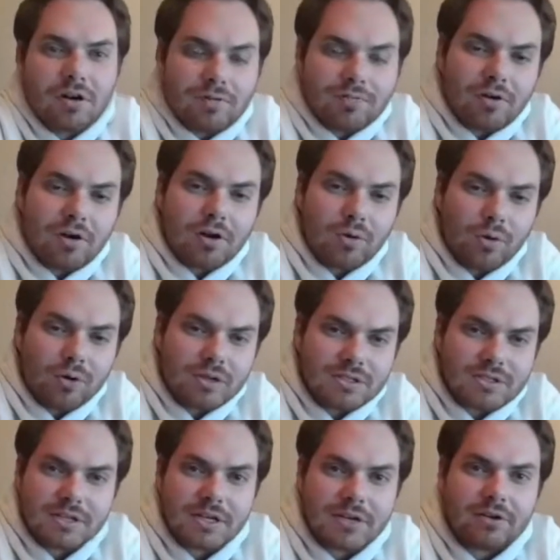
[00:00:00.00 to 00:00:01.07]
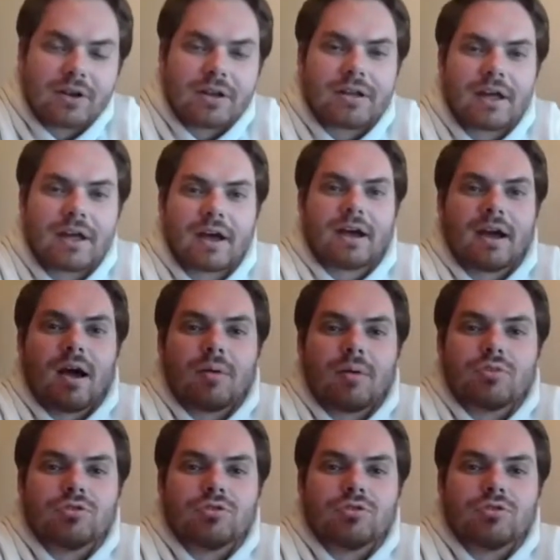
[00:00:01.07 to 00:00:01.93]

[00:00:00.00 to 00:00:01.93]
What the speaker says: off on queencitygreen.com,